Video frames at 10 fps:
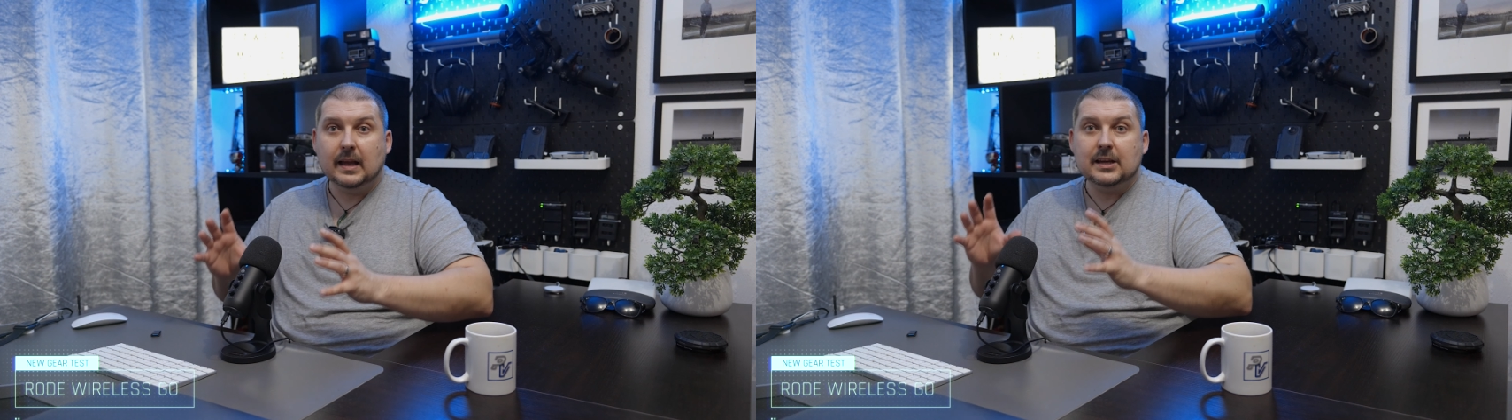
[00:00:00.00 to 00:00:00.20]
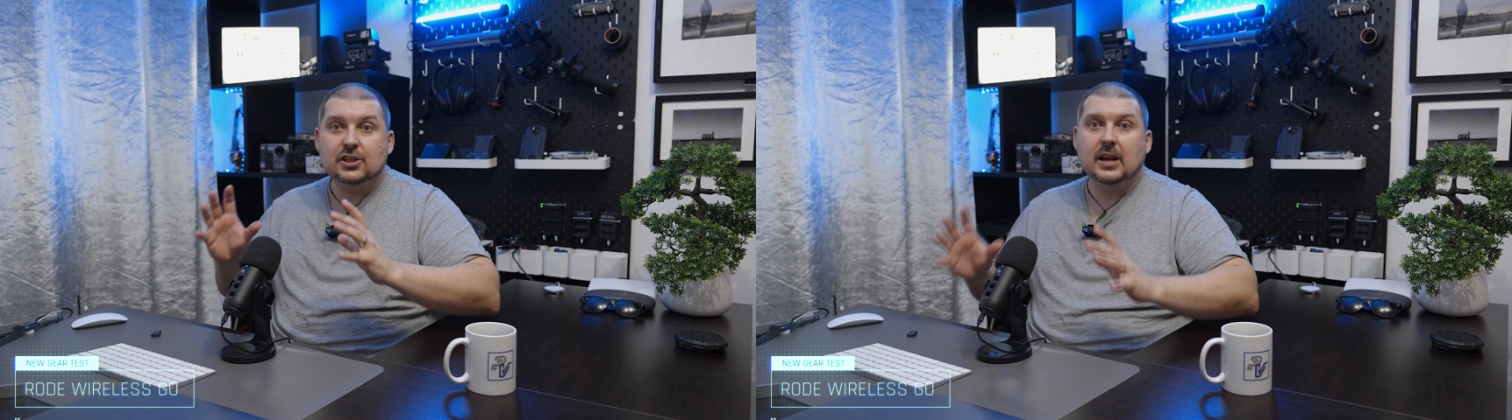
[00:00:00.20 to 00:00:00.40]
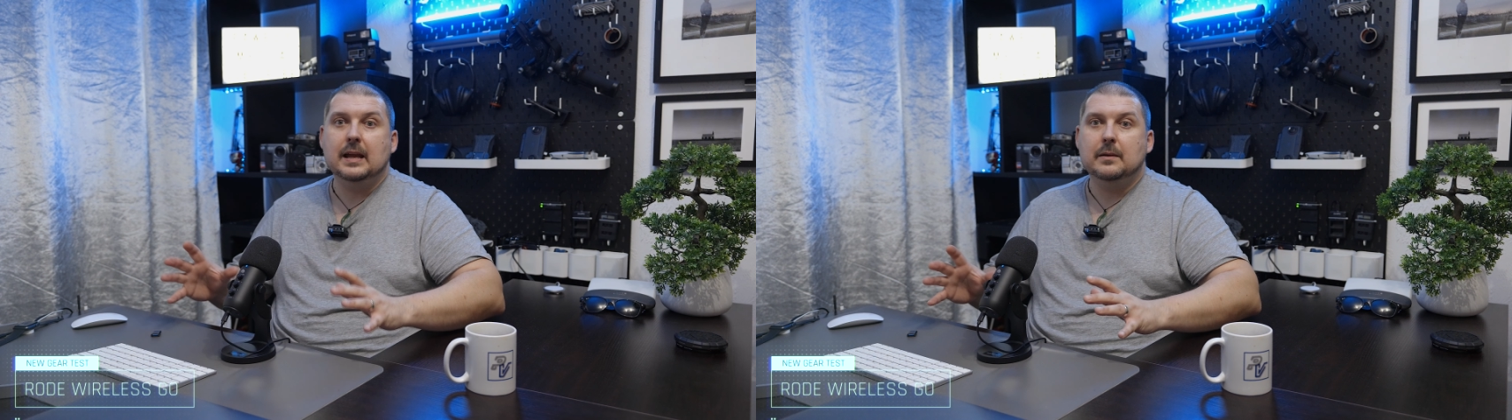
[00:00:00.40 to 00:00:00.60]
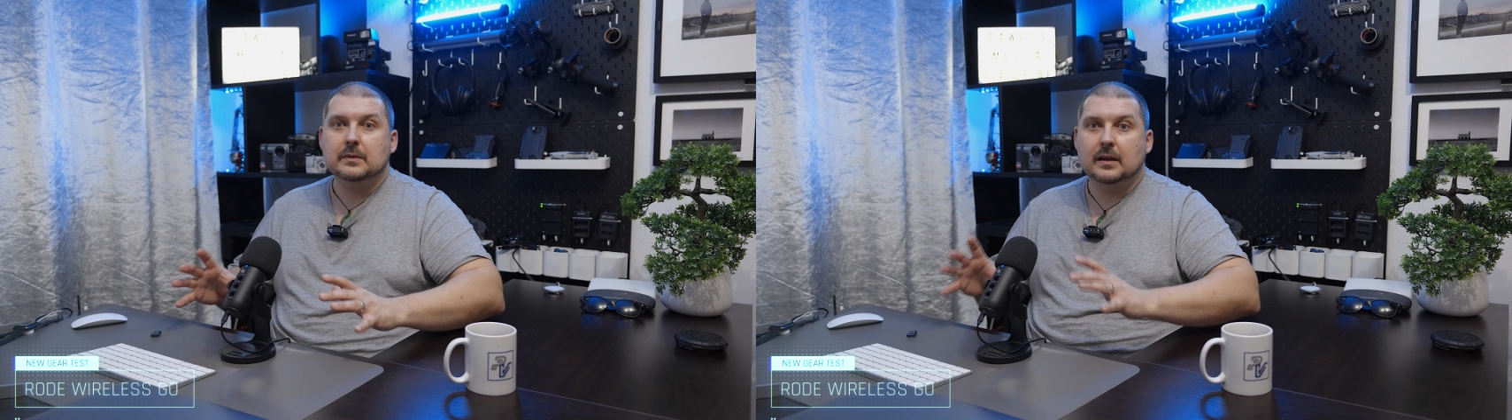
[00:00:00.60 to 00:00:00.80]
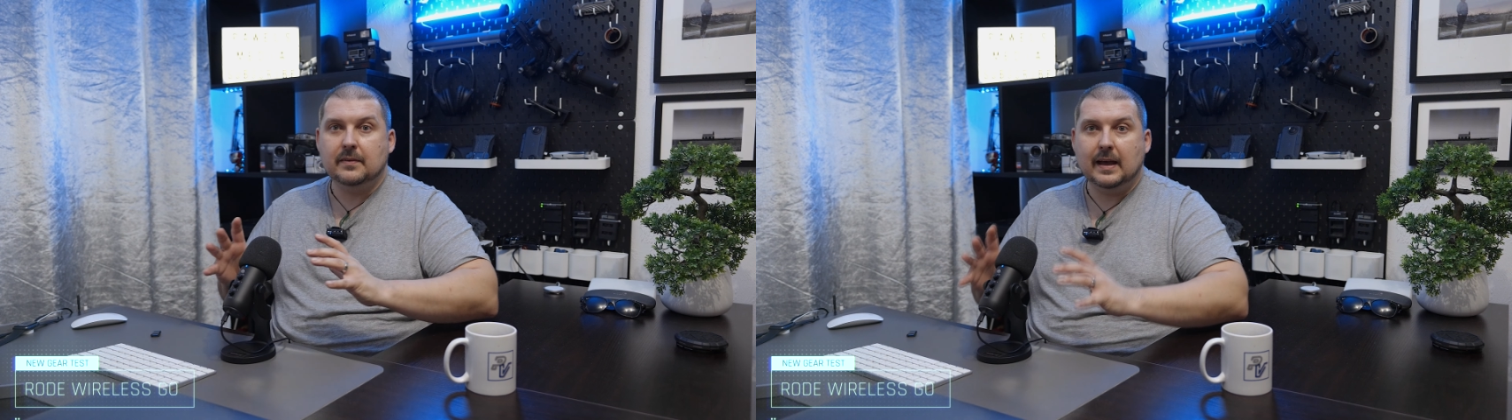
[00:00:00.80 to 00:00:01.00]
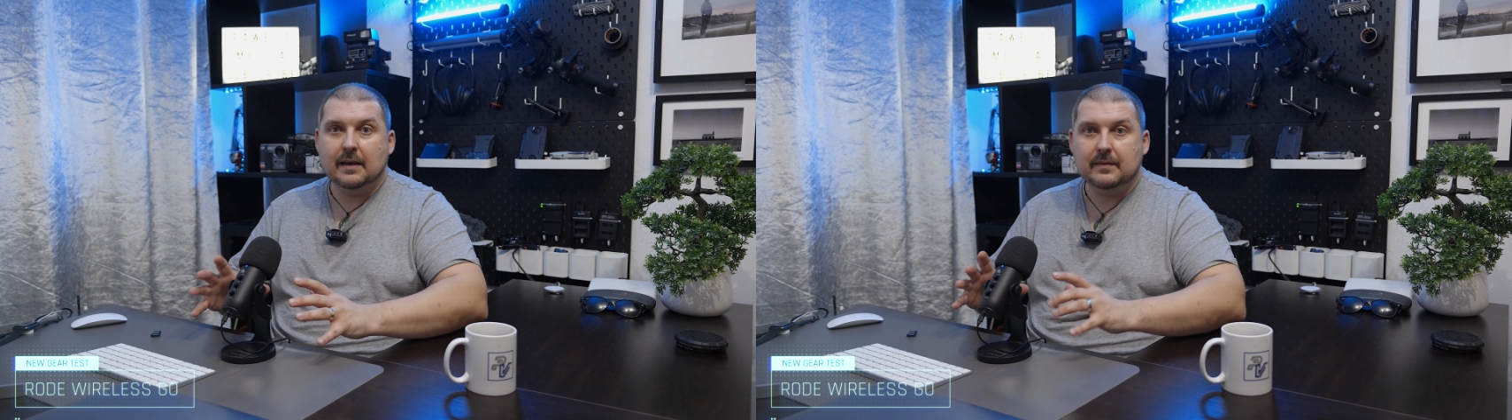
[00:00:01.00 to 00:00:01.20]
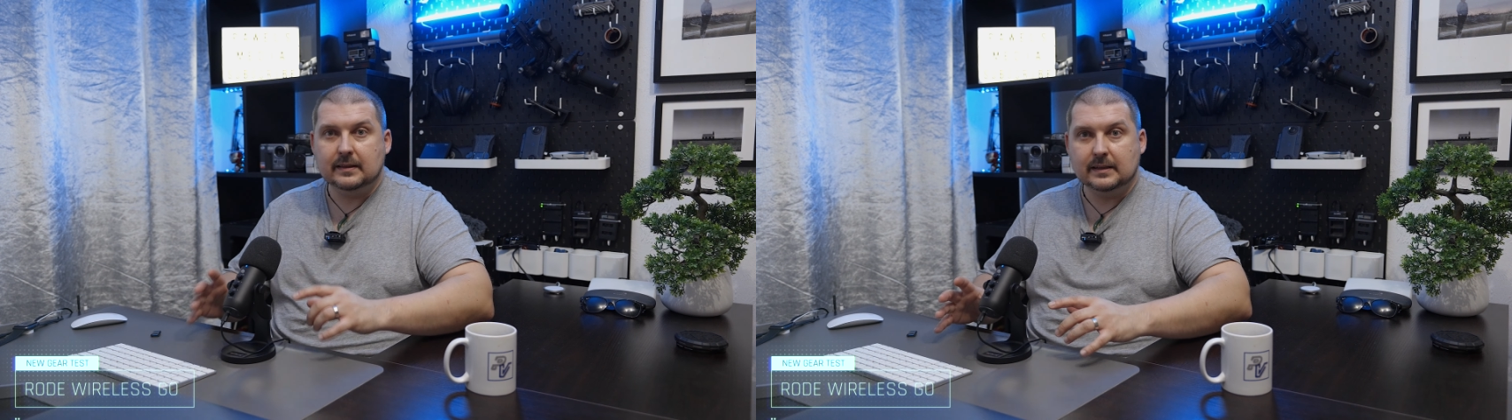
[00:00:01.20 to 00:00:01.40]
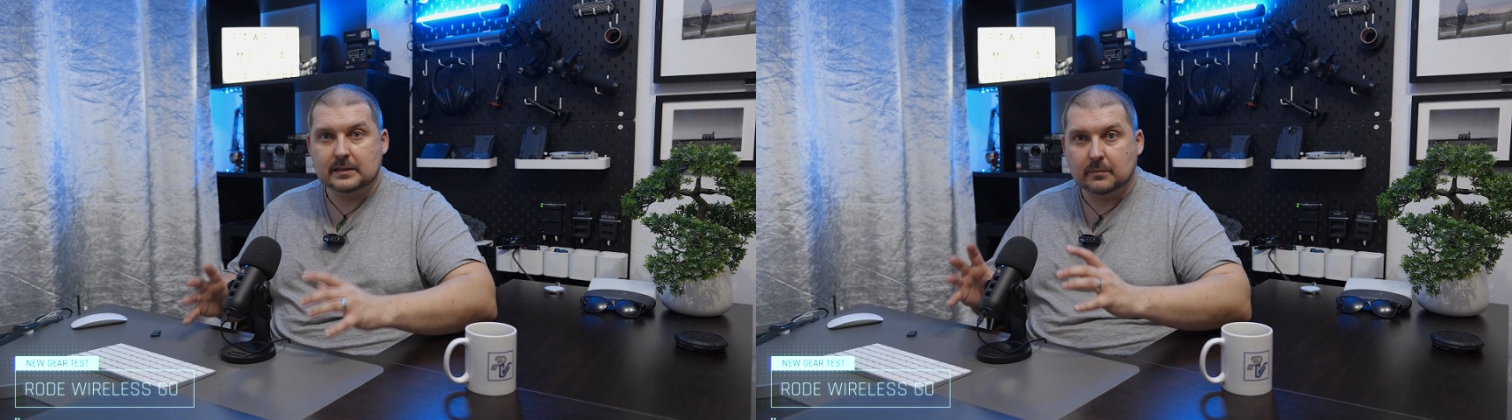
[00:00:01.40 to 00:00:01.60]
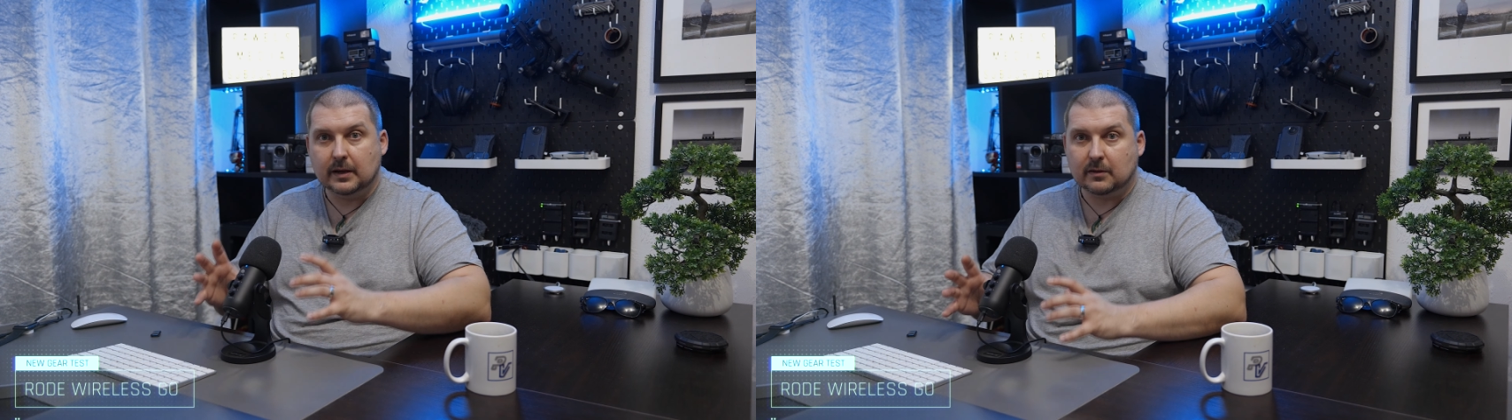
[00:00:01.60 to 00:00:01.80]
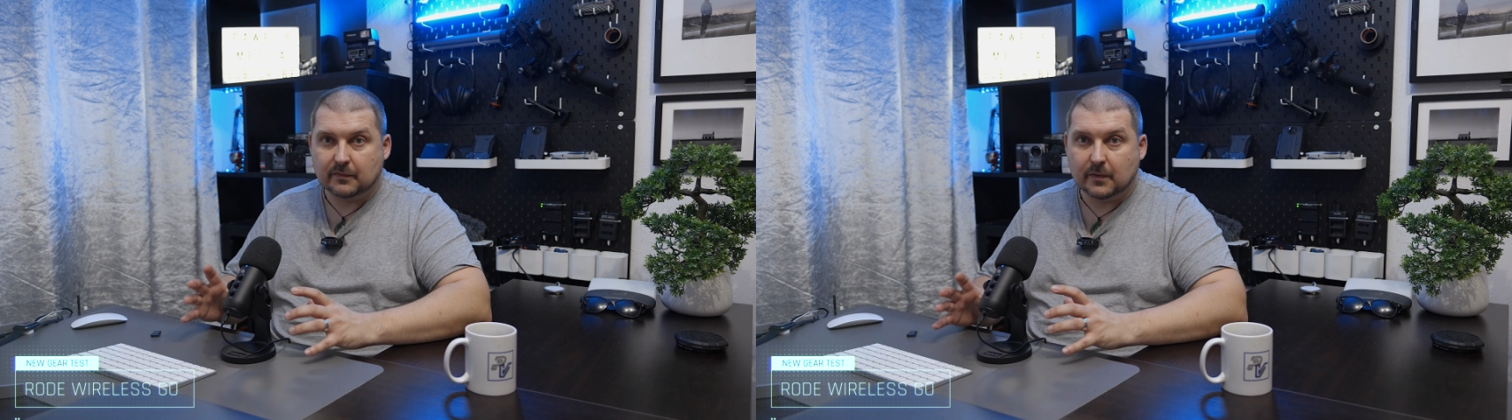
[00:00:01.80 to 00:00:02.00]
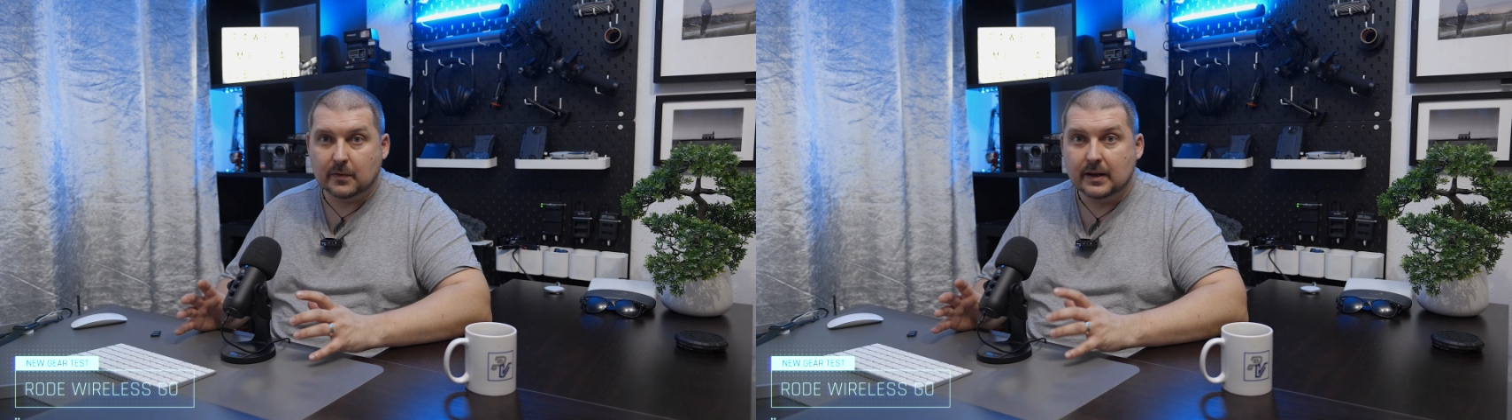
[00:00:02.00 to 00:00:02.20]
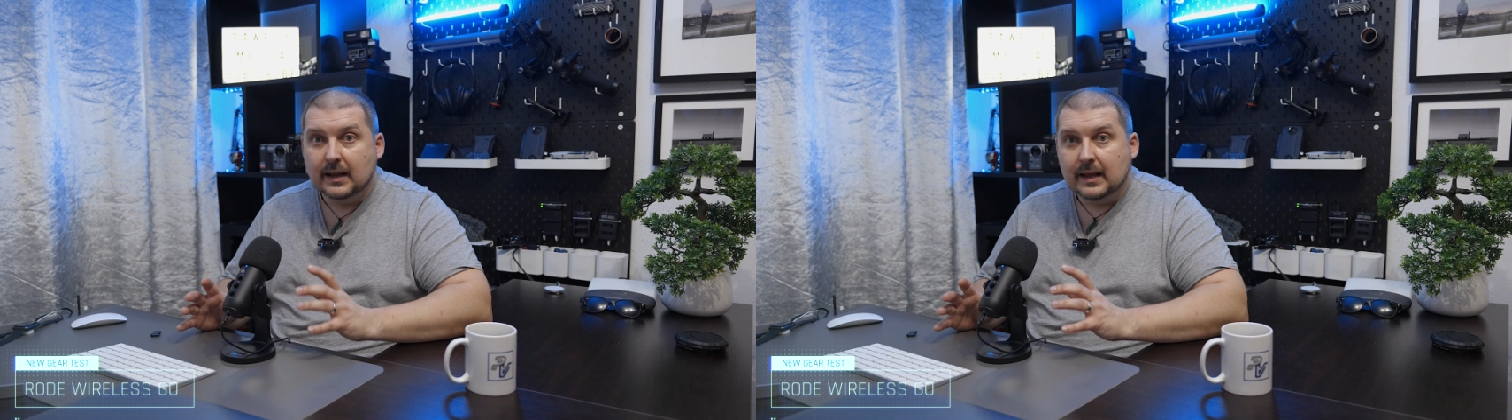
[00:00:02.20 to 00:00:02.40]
ashamed of having this microphone